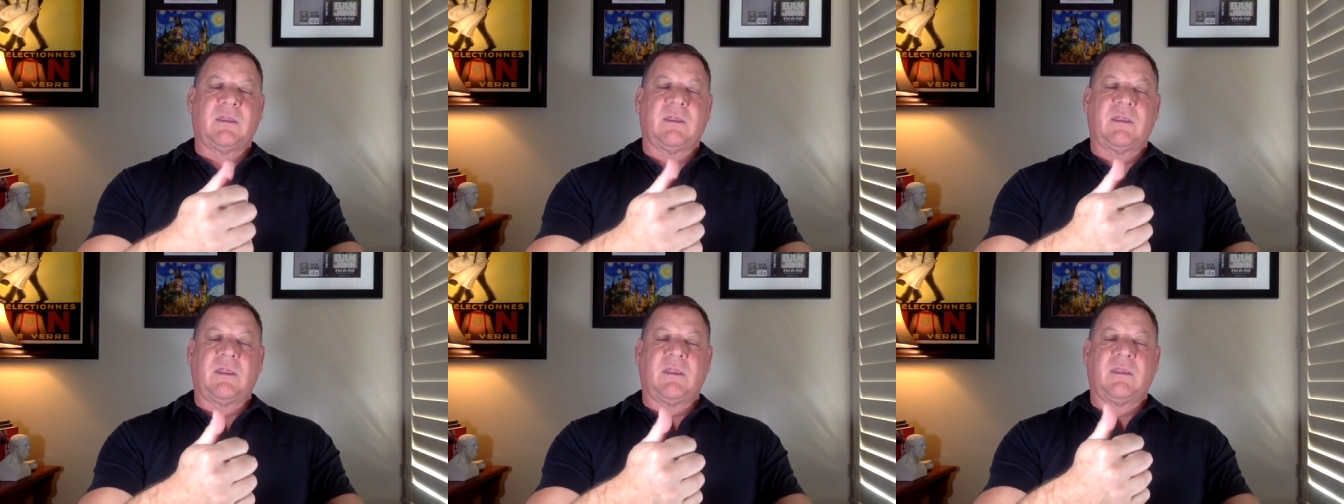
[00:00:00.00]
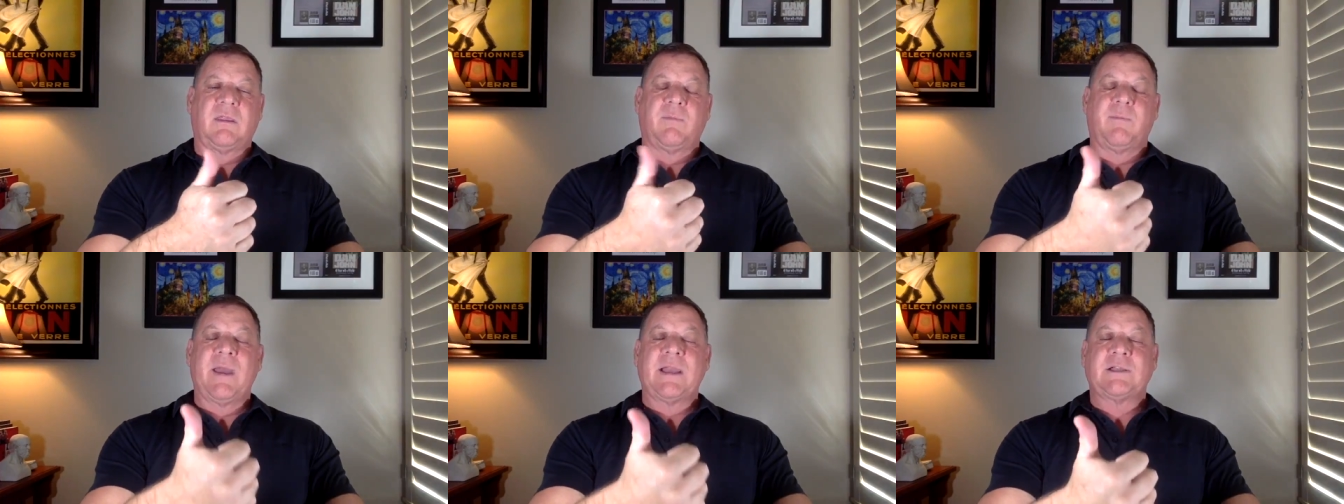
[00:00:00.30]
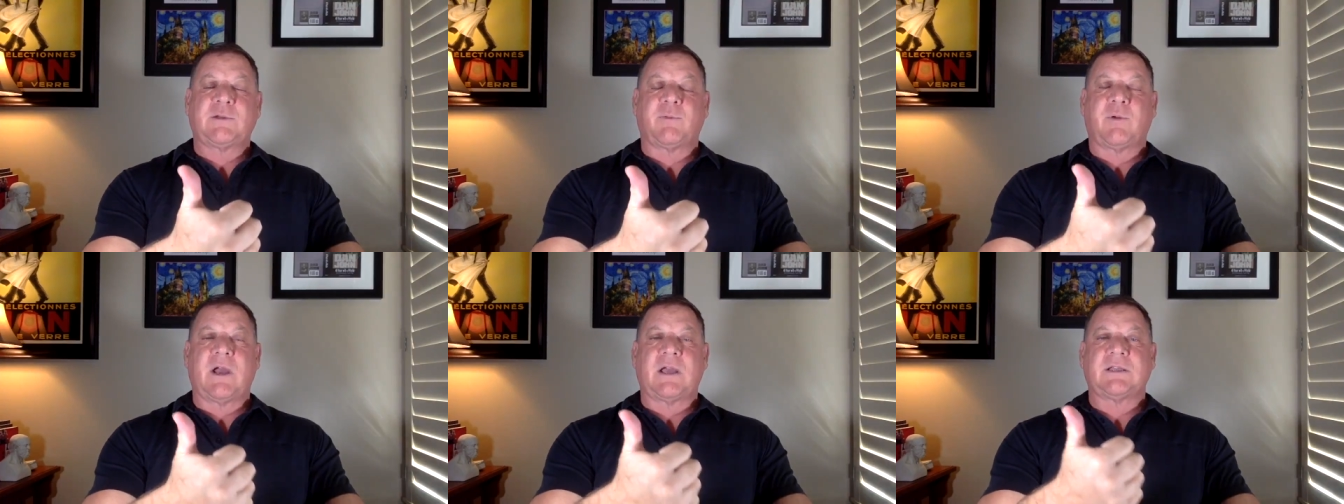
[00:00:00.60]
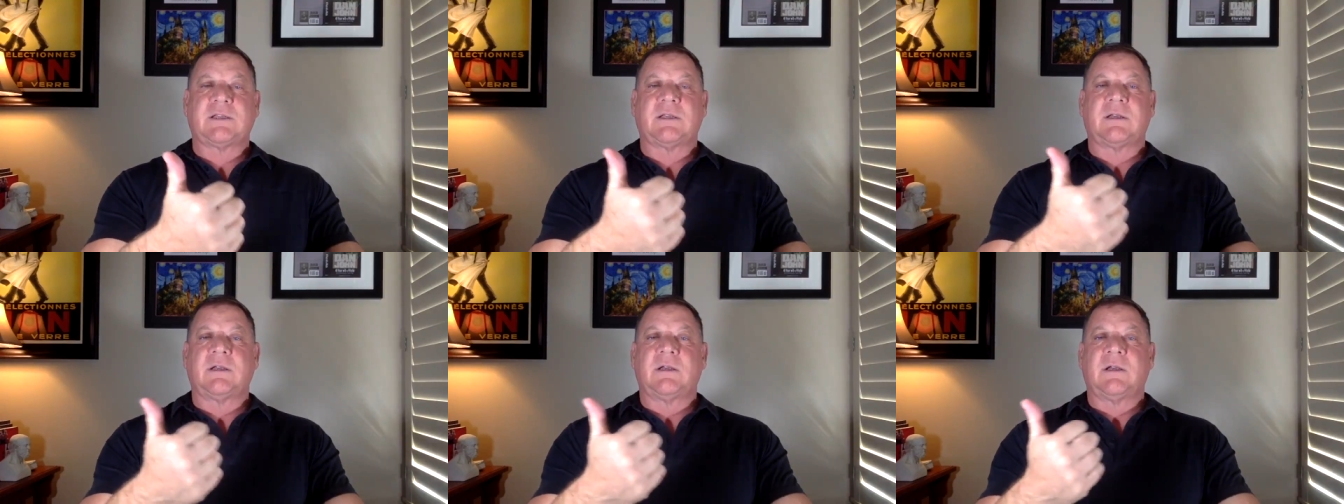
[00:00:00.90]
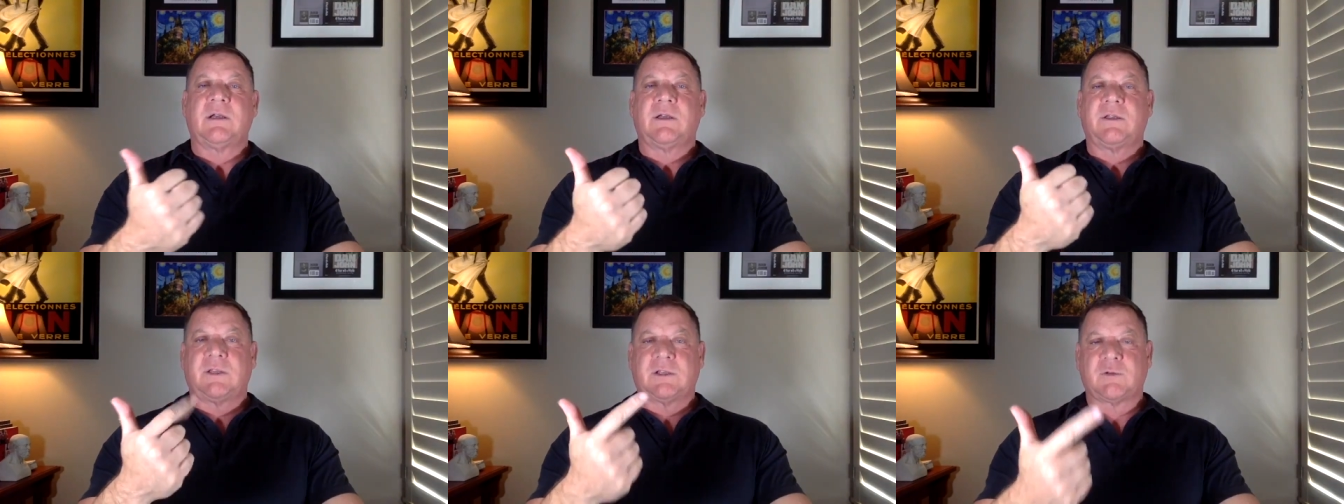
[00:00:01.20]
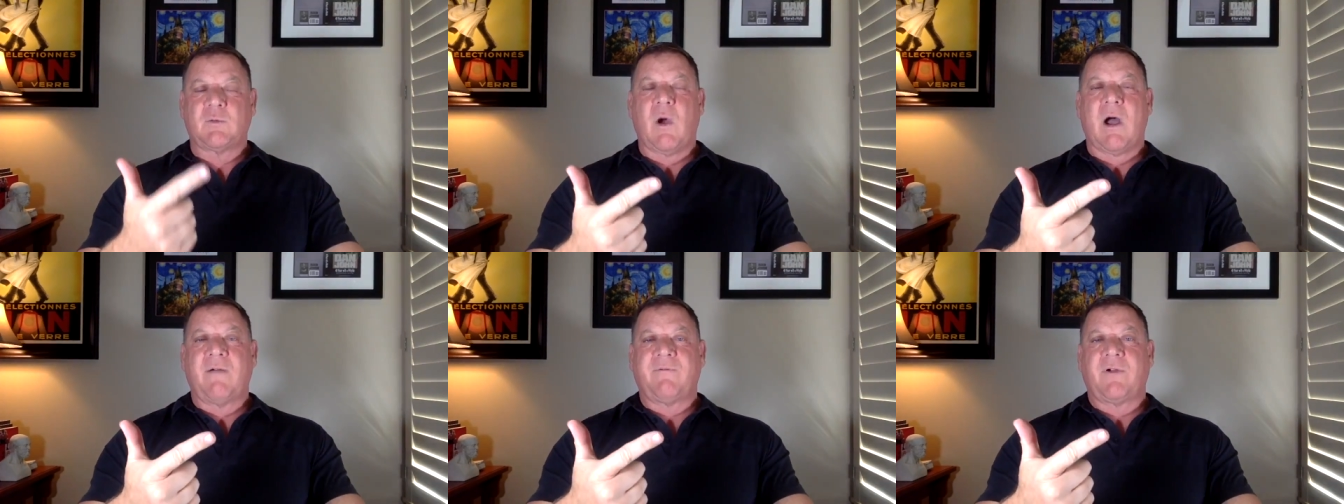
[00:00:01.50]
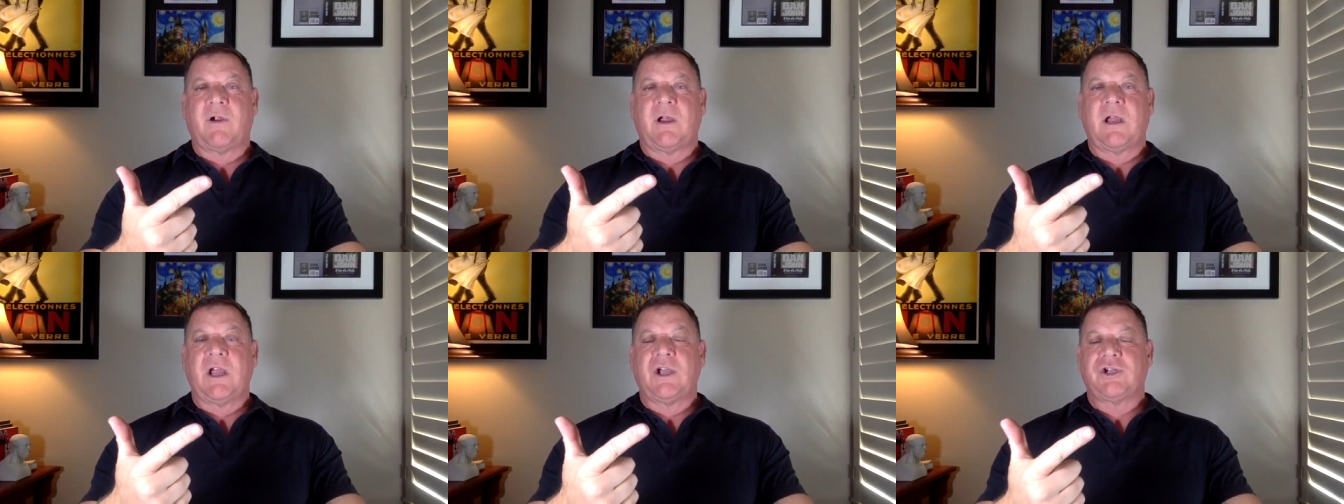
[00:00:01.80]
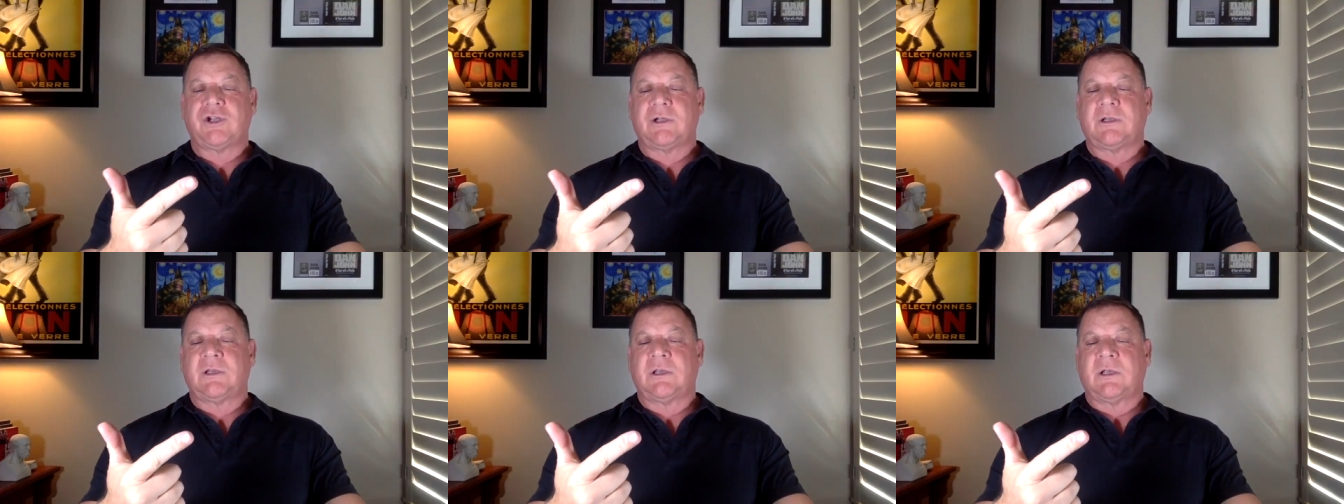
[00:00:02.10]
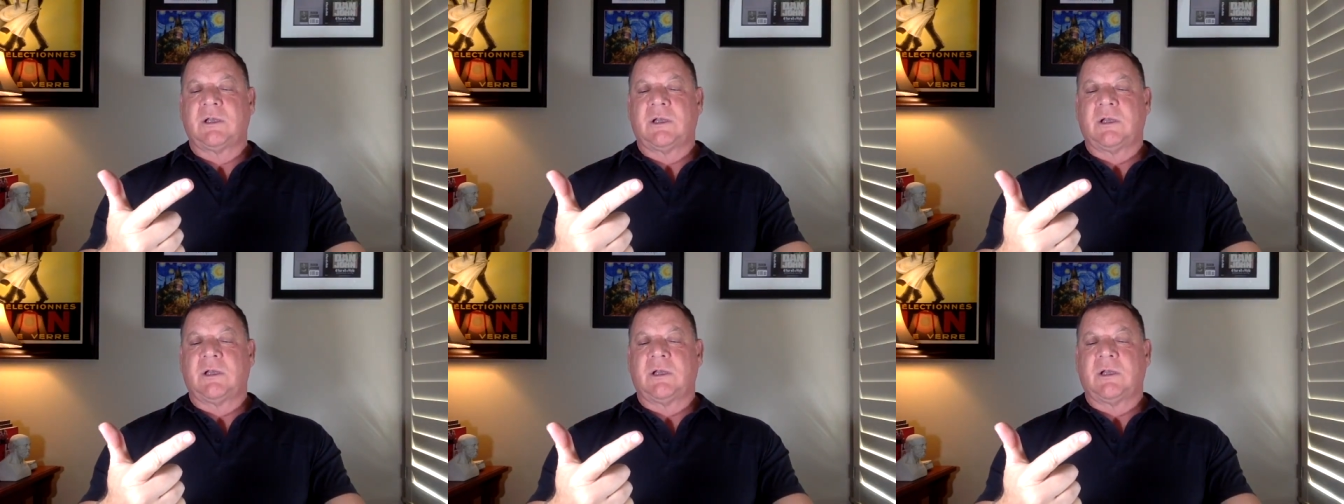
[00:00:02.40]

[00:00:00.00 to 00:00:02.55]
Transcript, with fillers: the, the bench press, the squat variation,